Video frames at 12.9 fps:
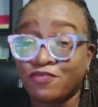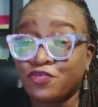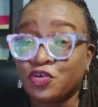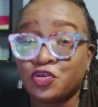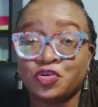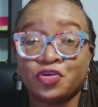
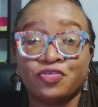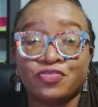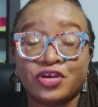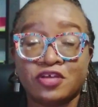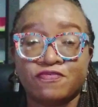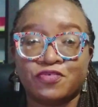And if you're
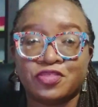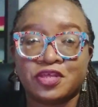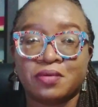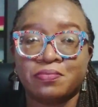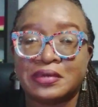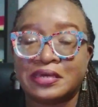not ready
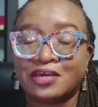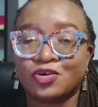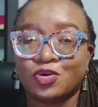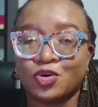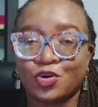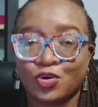for them,
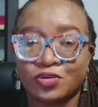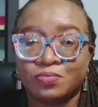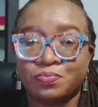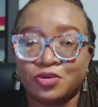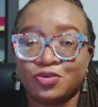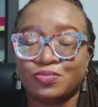it
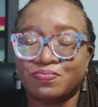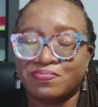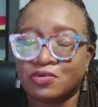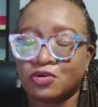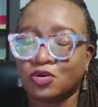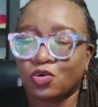could be